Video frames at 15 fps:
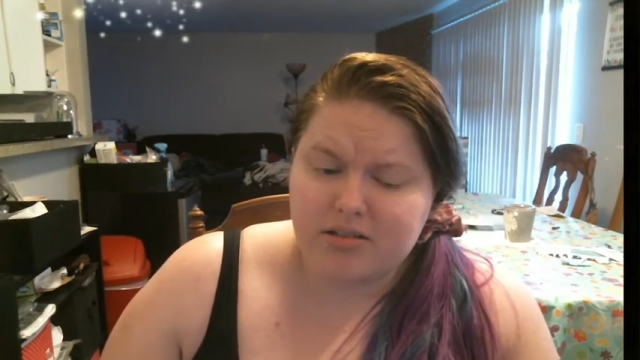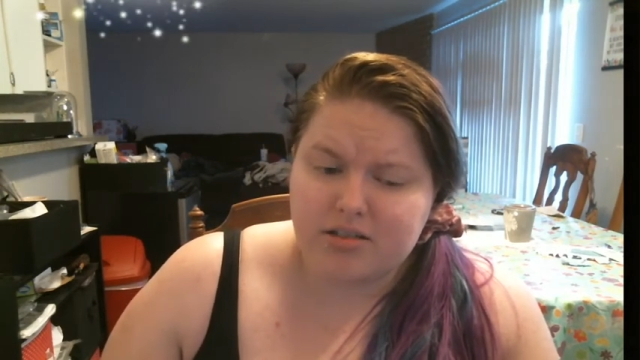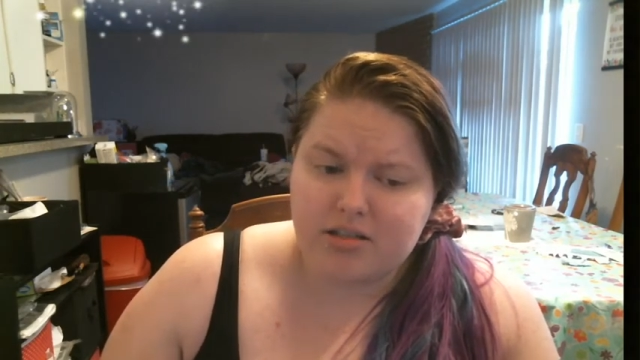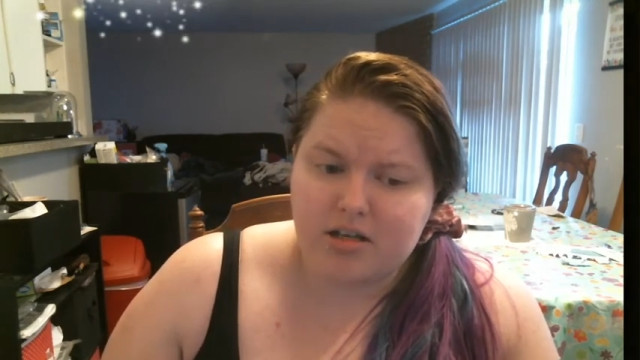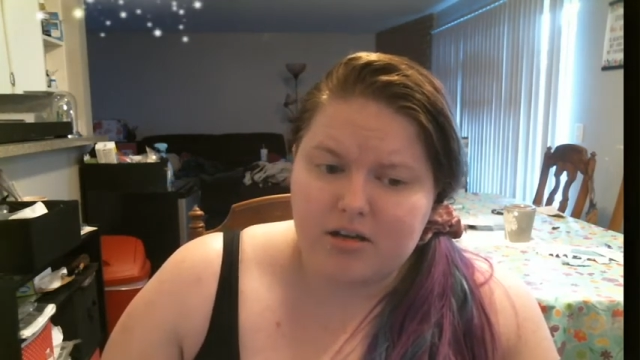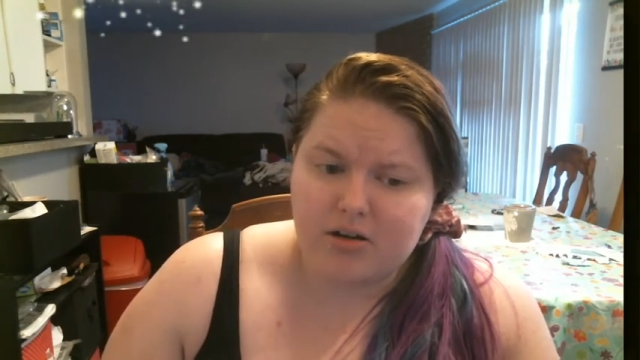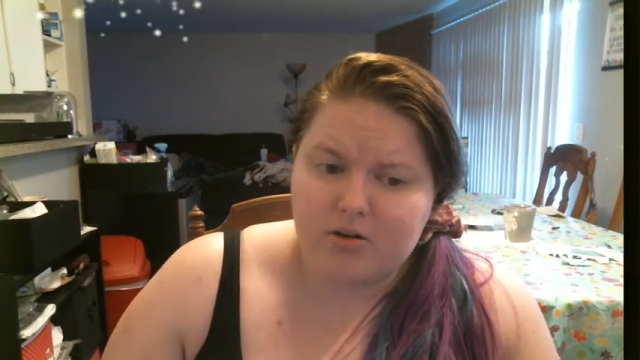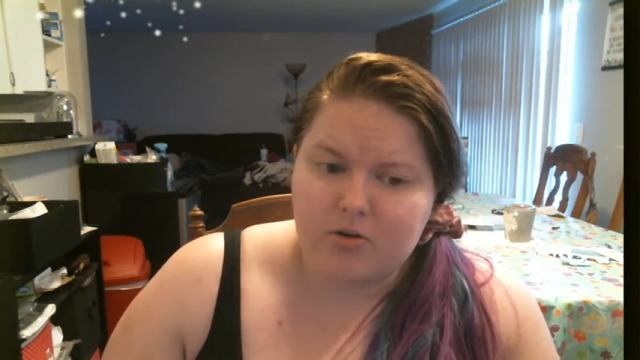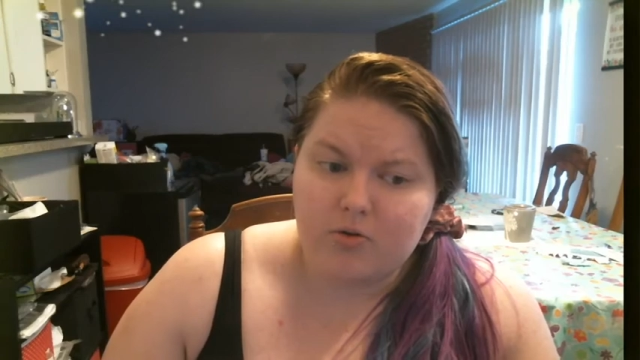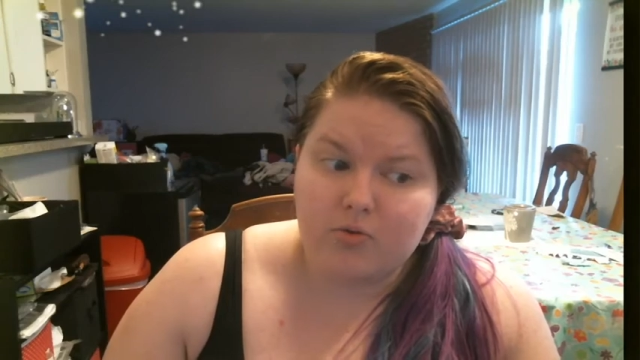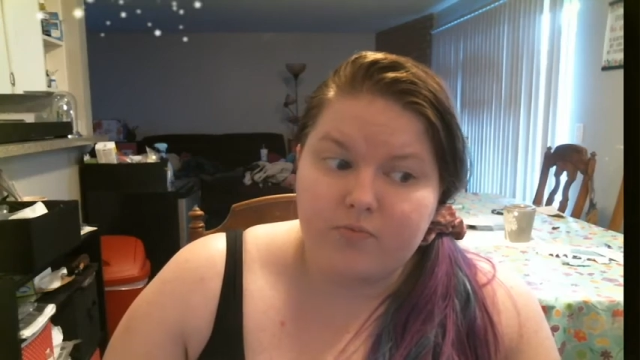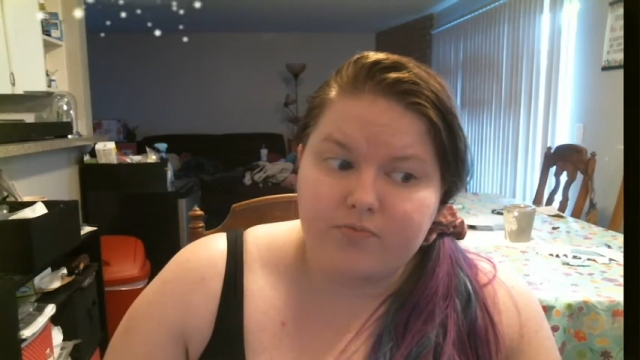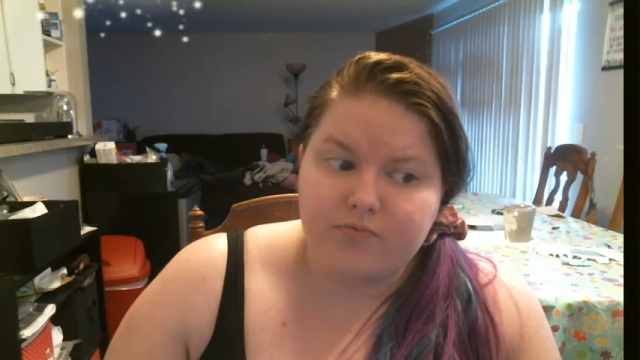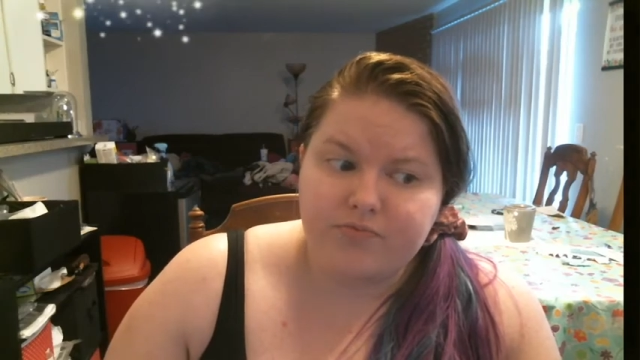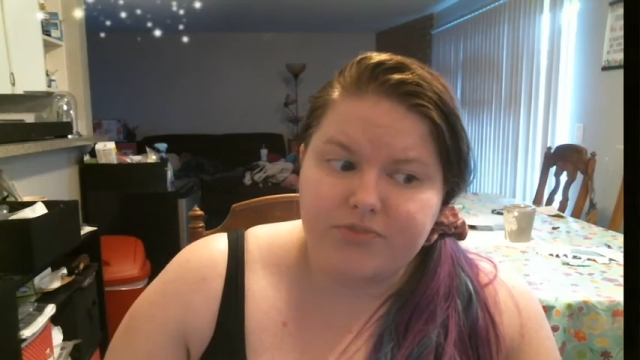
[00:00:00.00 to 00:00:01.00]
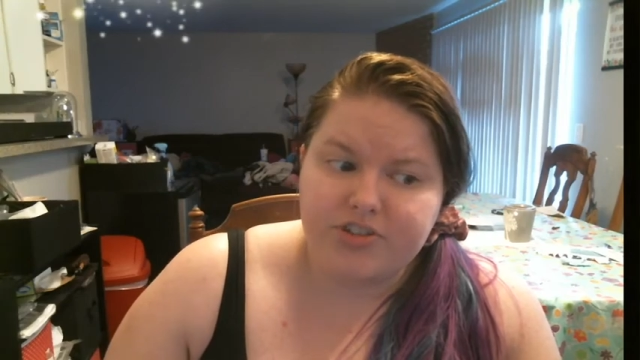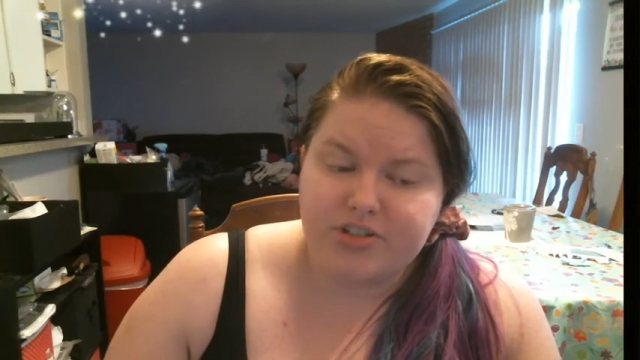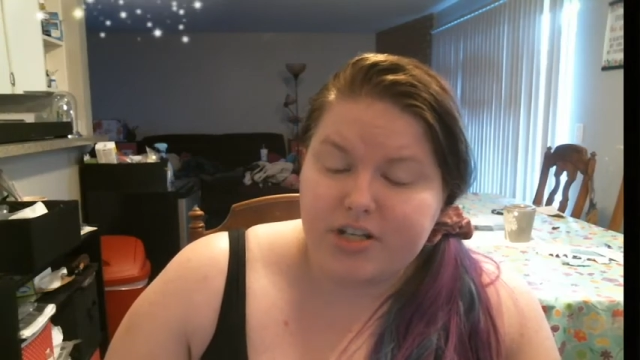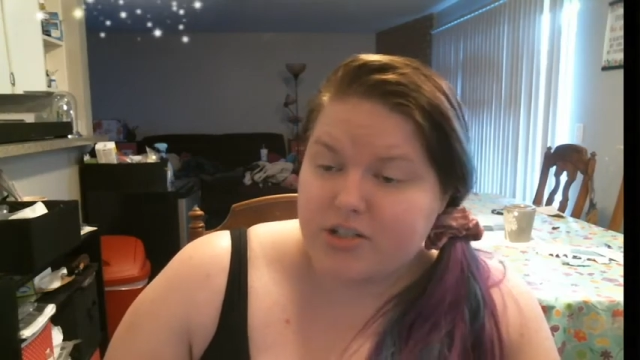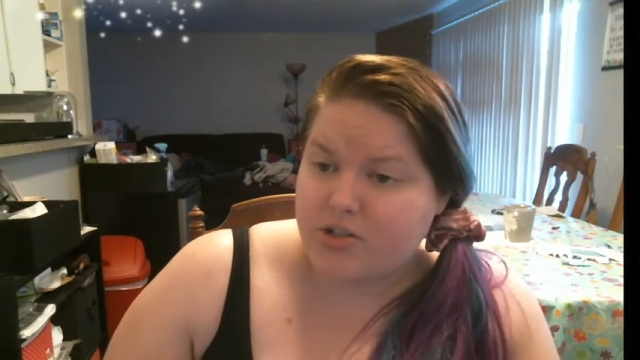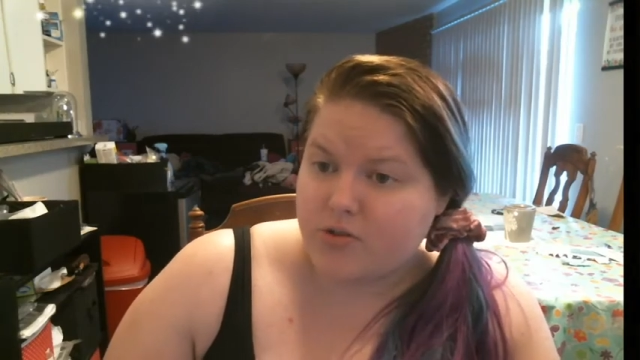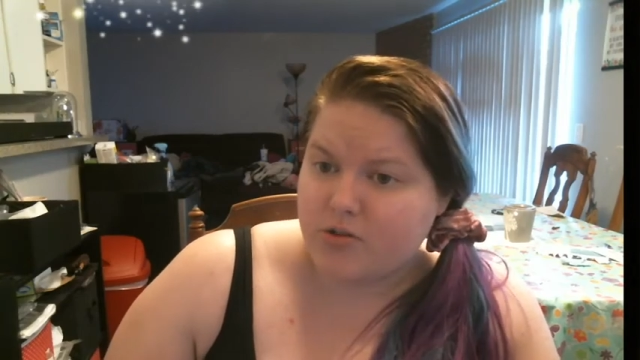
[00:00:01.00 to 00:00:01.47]
so
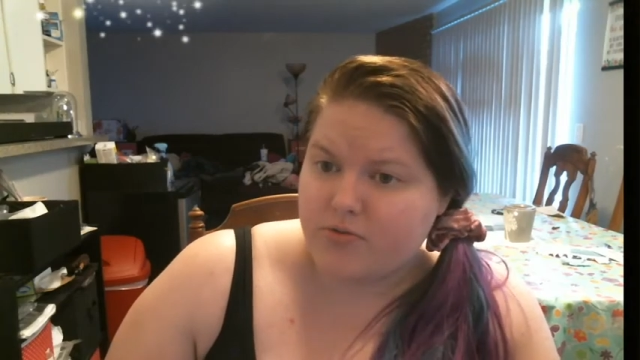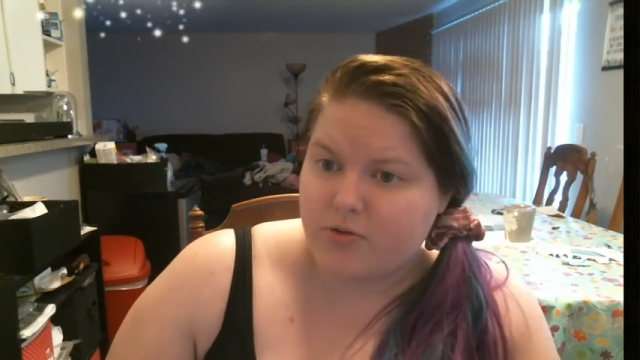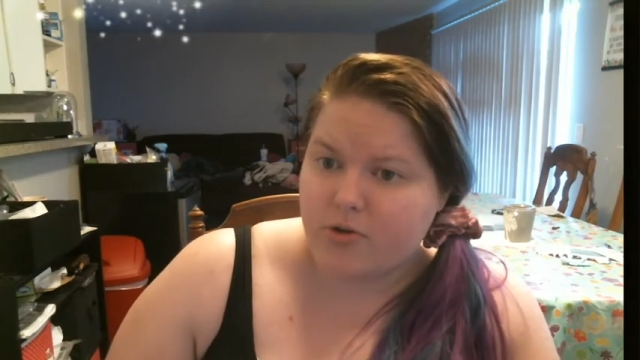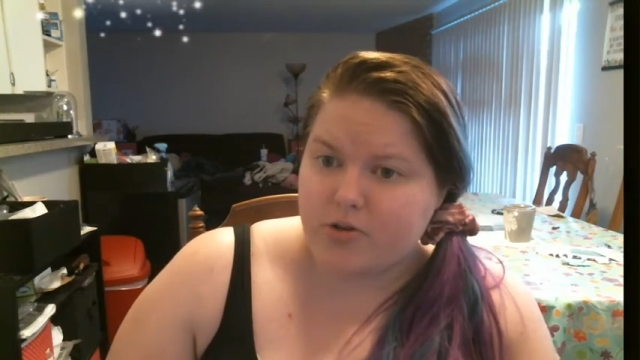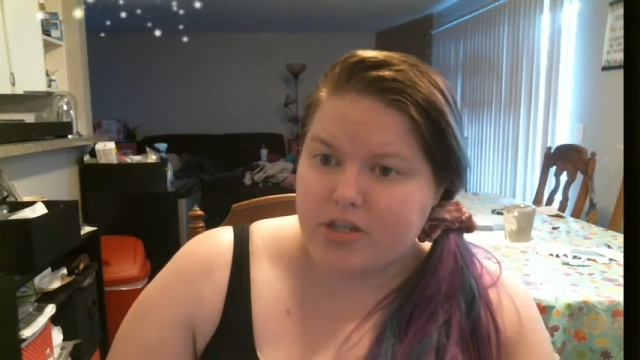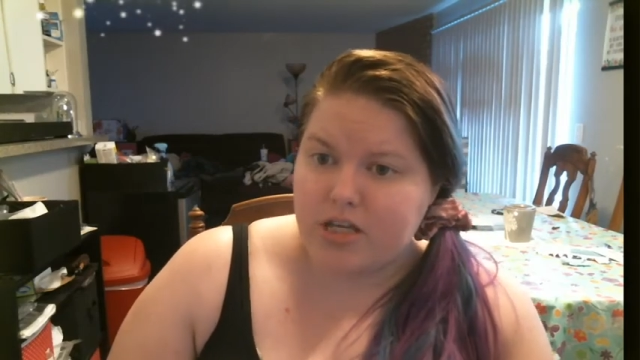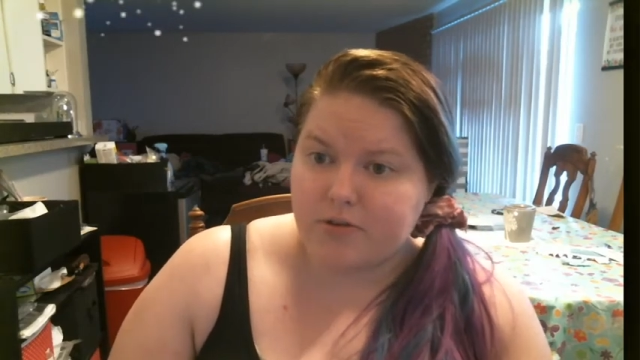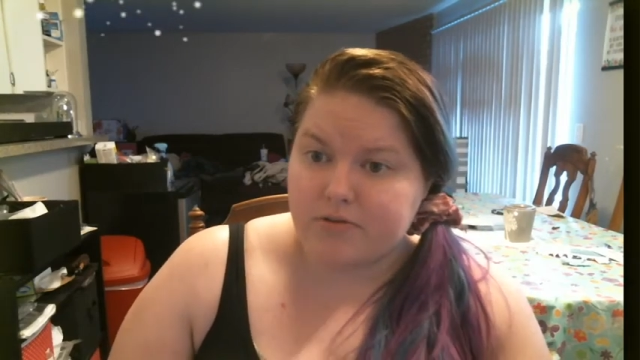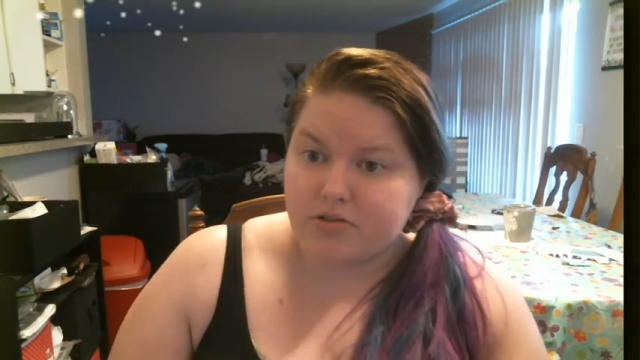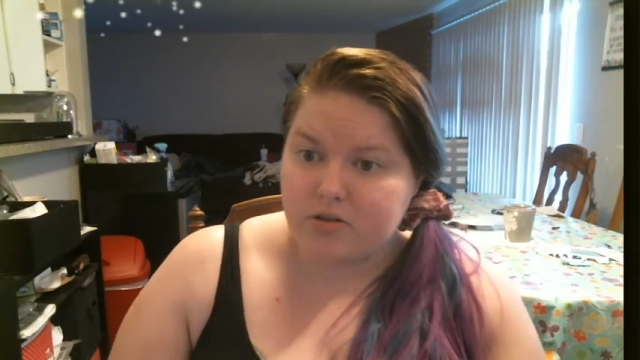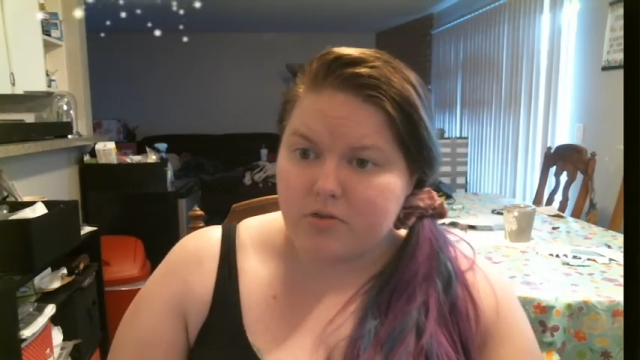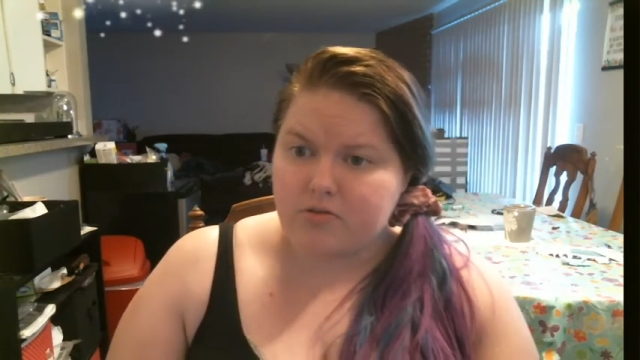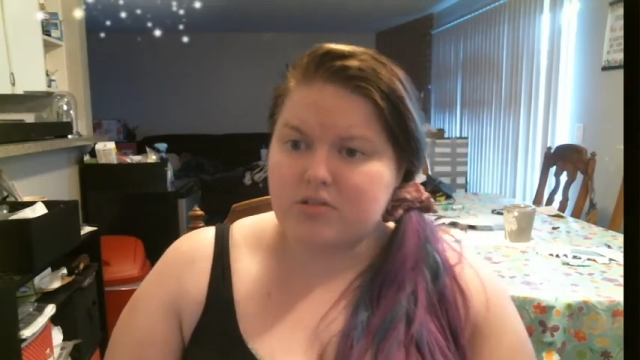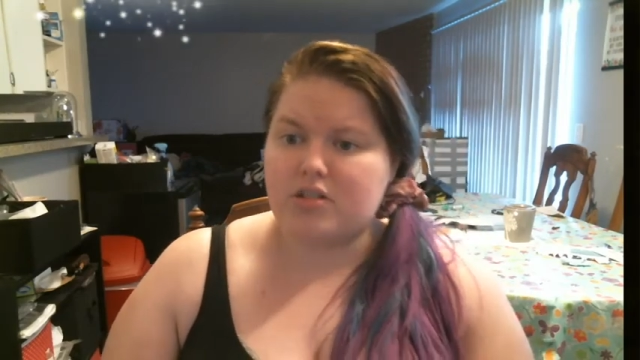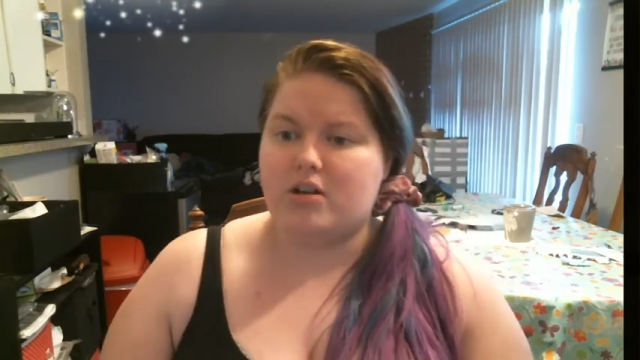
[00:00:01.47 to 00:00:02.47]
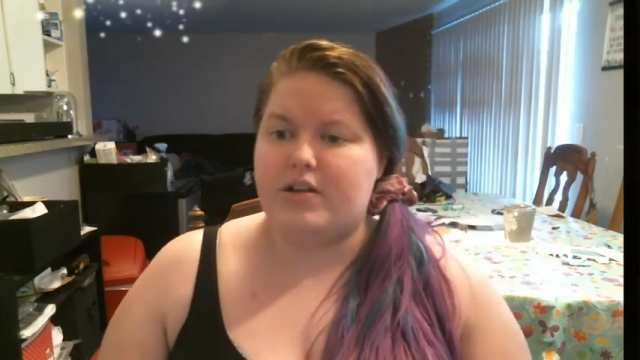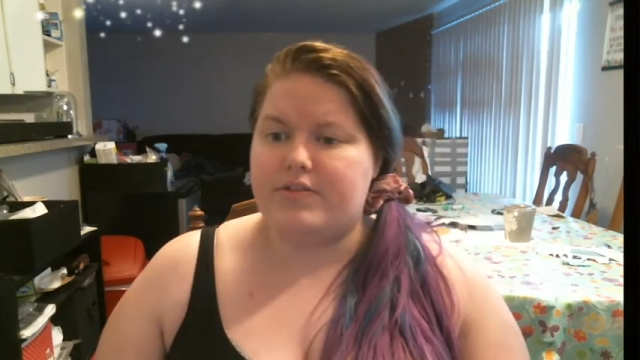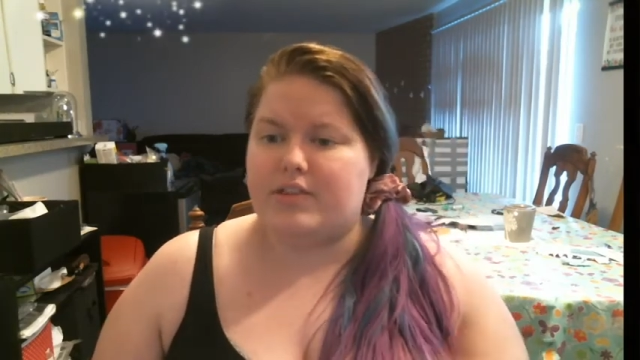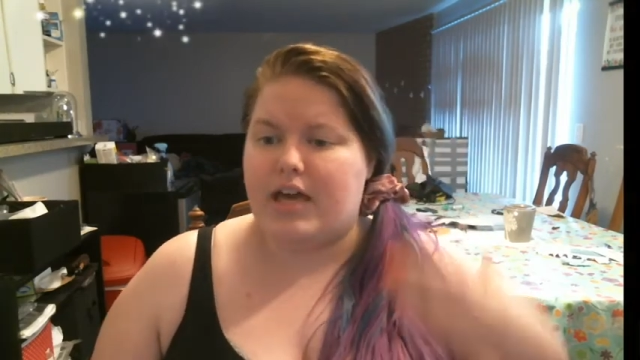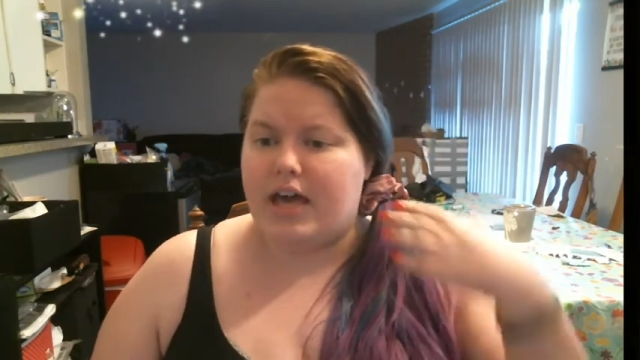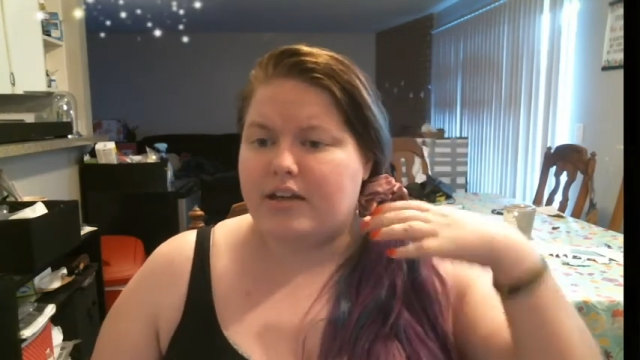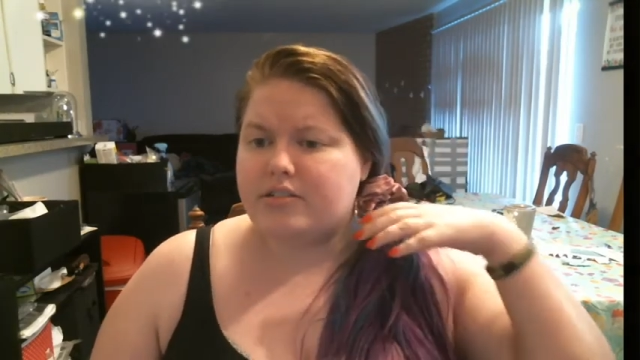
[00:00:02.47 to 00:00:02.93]
stay tuned for the results on
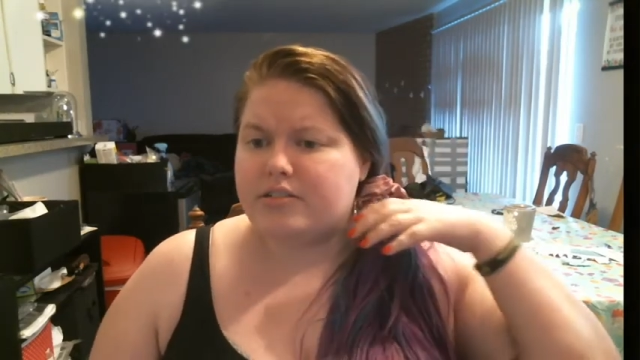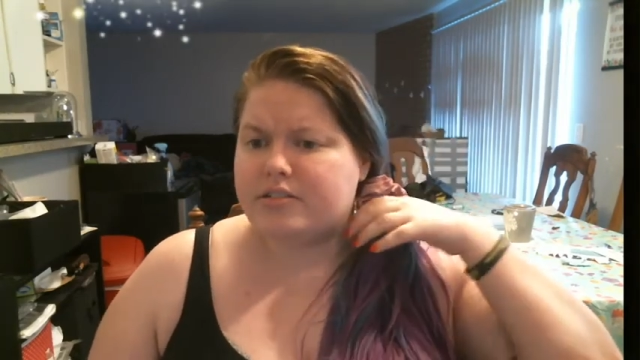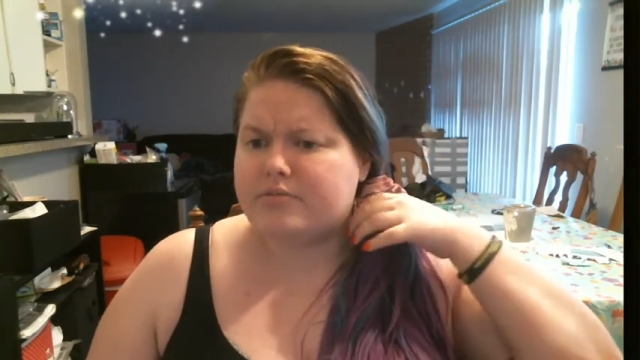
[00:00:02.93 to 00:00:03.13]
that.